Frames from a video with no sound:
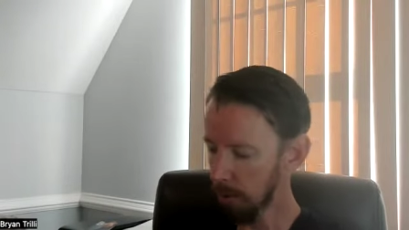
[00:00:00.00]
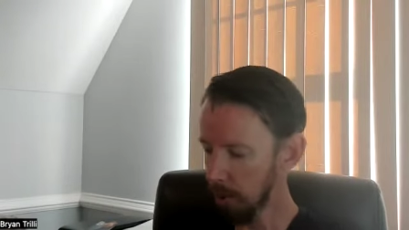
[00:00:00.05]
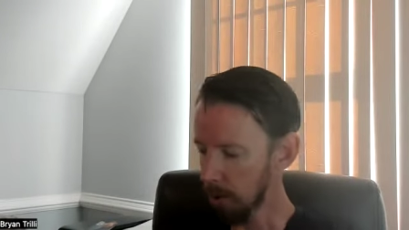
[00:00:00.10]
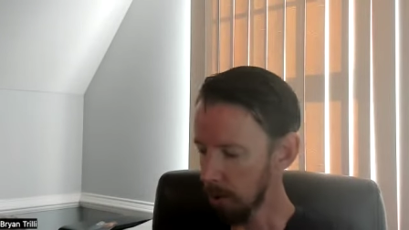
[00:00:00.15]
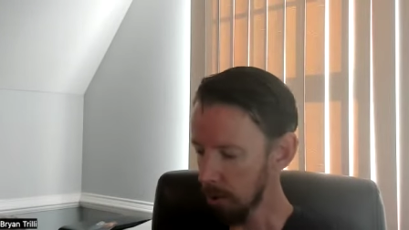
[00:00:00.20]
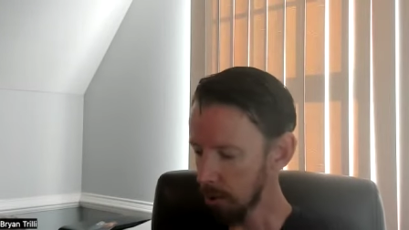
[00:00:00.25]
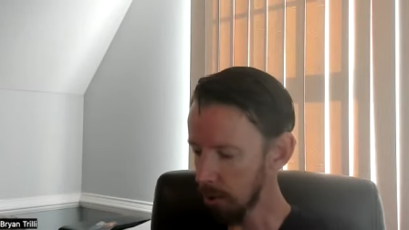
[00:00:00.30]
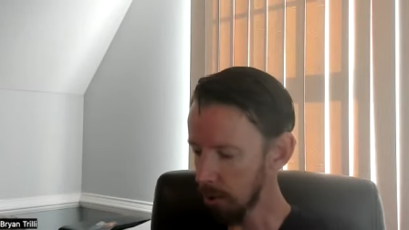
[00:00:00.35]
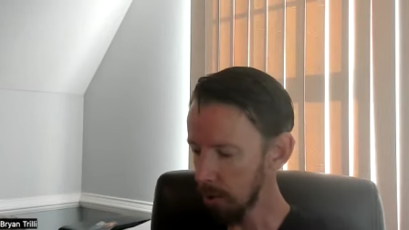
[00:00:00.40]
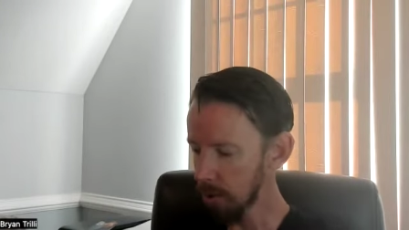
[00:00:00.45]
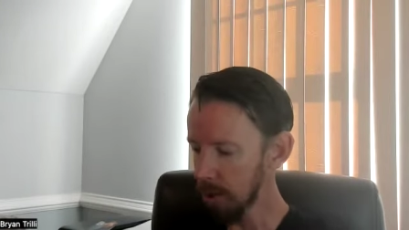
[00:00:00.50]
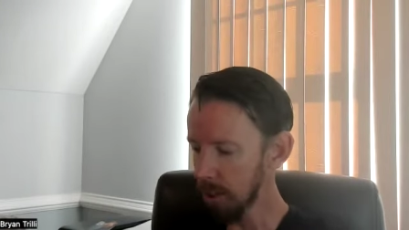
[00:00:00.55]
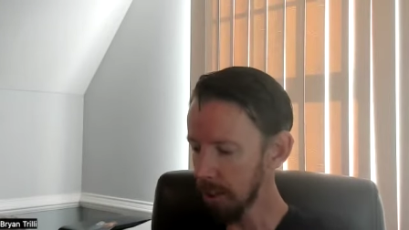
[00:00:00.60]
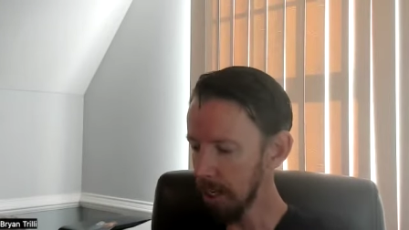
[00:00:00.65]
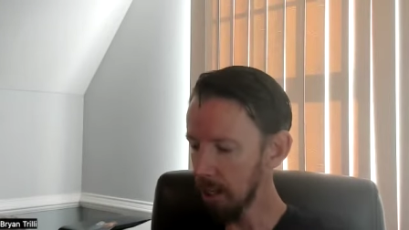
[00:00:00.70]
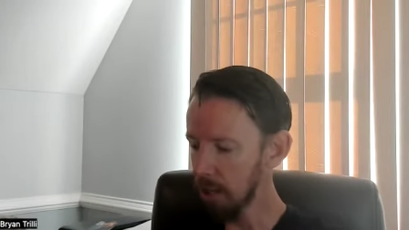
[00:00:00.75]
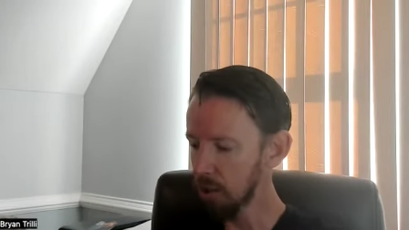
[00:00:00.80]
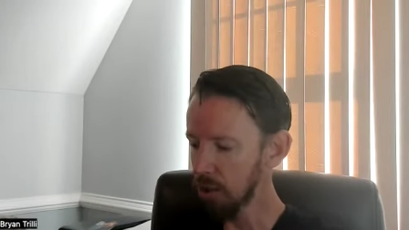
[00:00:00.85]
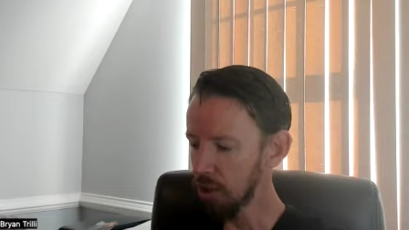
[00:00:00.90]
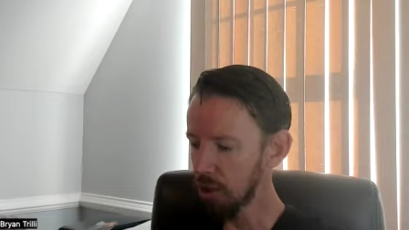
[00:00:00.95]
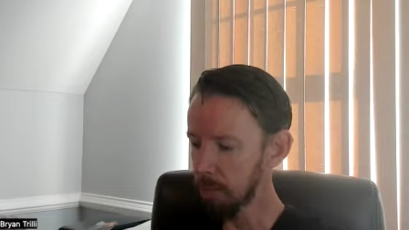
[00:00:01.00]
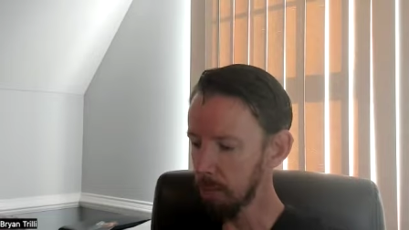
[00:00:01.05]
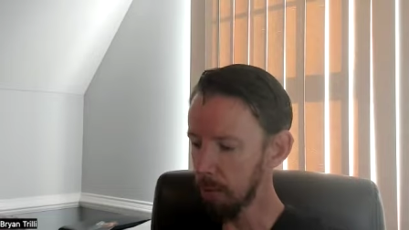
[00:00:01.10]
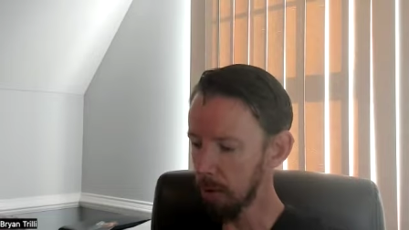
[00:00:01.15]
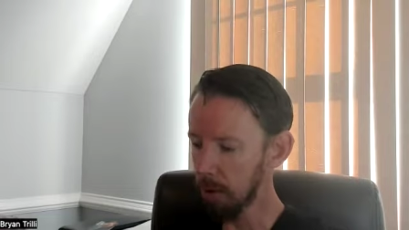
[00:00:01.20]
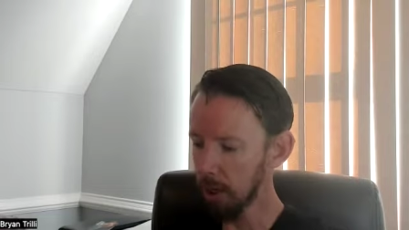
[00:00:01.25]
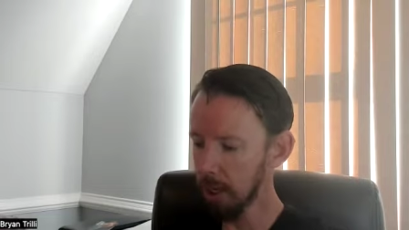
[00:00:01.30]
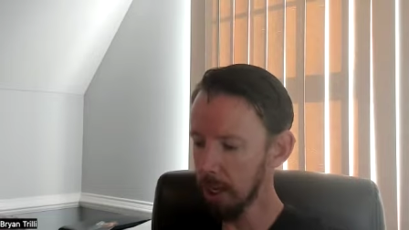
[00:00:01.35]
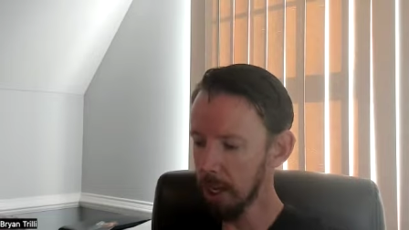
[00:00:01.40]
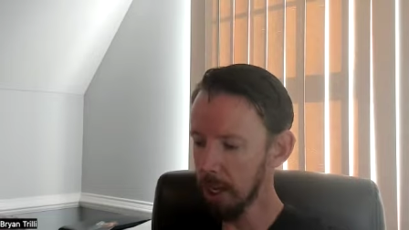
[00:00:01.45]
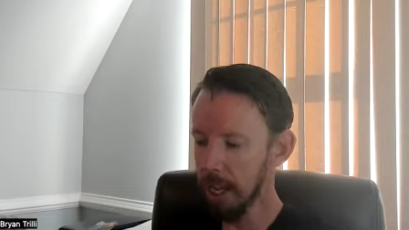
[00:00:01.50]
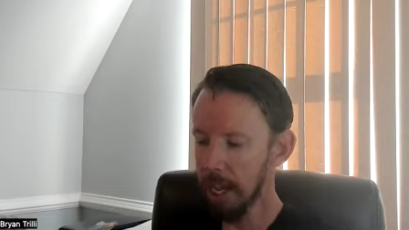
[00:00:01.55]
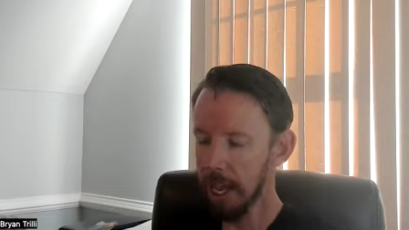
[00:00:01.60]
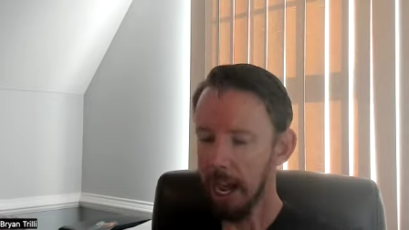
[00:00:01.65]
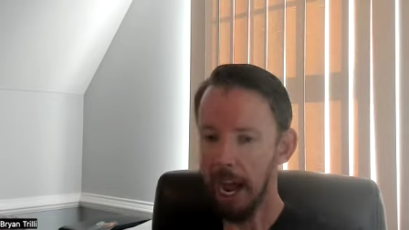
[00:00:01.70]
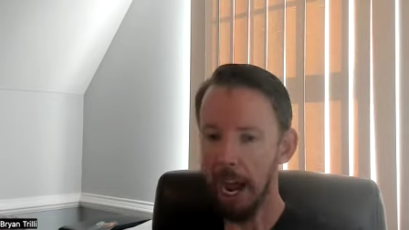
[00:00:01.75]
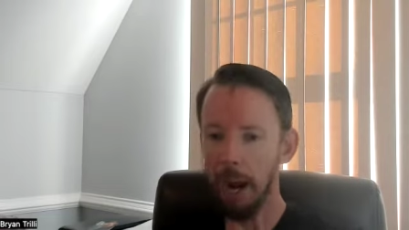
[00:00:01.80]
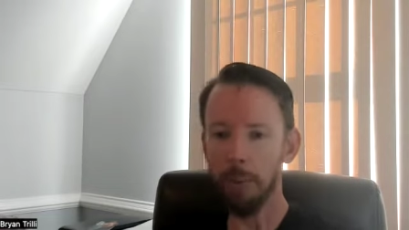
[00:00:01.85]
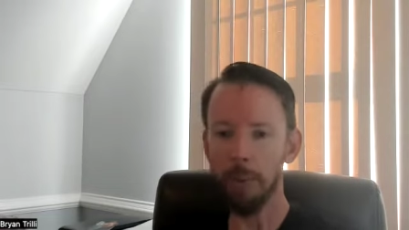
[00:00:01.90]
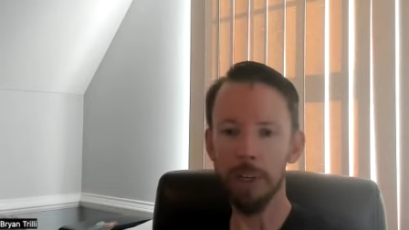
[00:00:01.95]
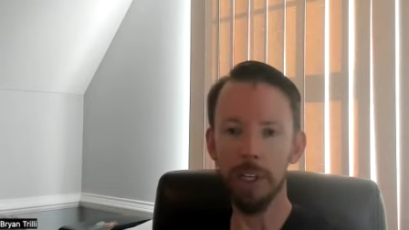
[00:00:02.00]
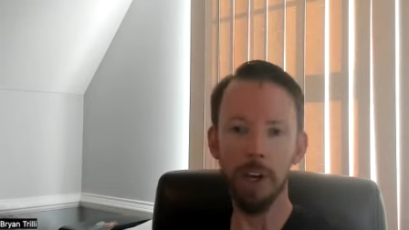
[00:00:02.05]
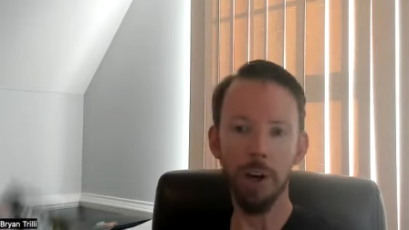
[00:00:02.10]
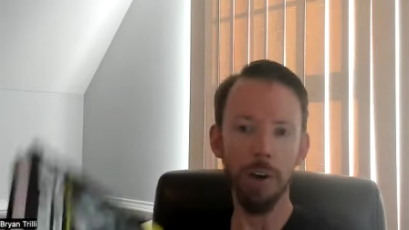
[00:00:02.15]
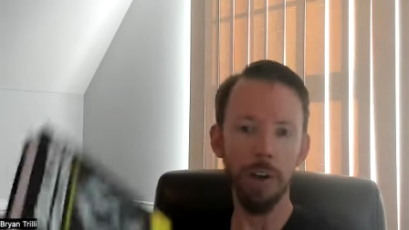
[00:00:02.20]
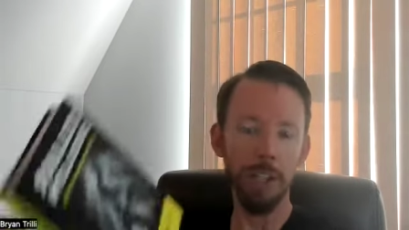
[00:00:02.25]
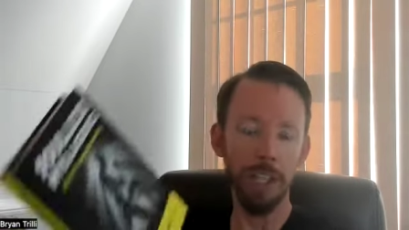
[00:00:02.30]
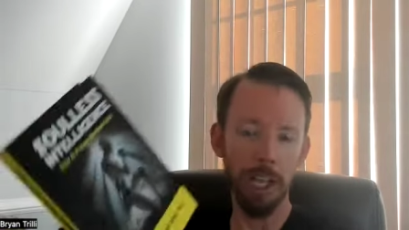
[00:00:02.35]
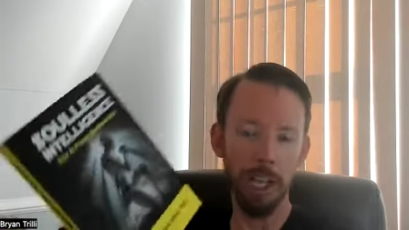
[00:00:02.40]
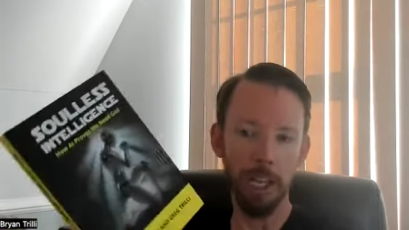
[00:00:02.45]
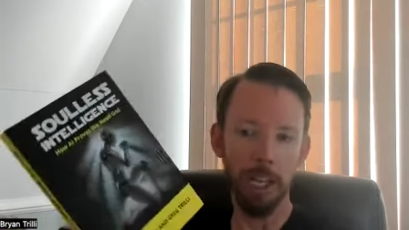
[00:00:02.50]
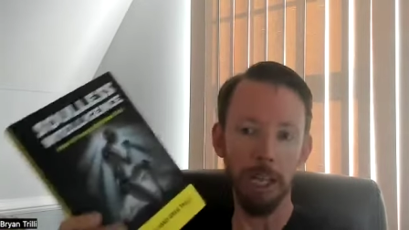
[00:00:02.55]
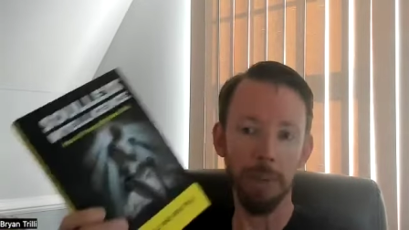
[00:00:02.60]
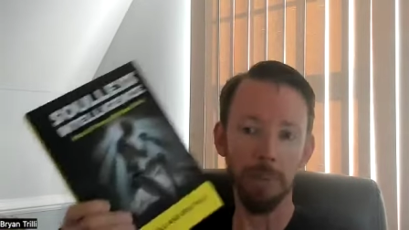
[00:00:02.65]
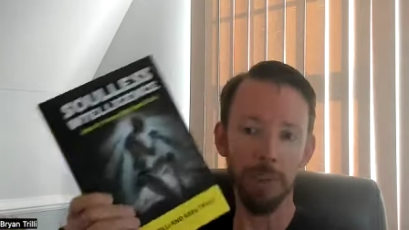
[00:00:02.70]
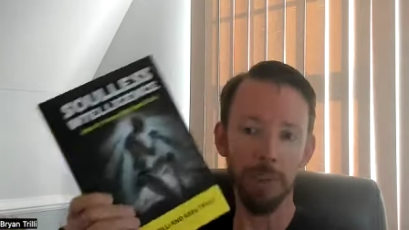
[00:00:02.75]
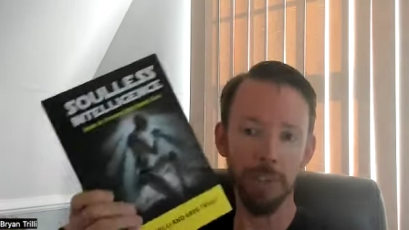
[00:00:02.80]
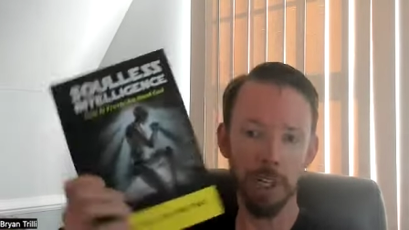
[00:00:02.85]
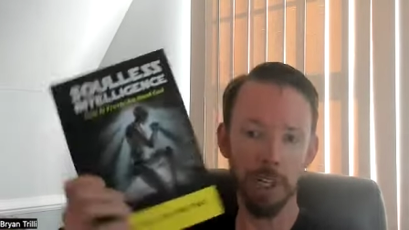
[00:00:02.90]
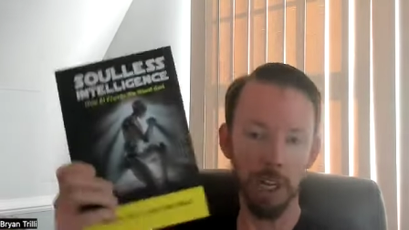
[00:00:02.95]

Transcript: our Soulless Intelligence book, I would go to the LMs.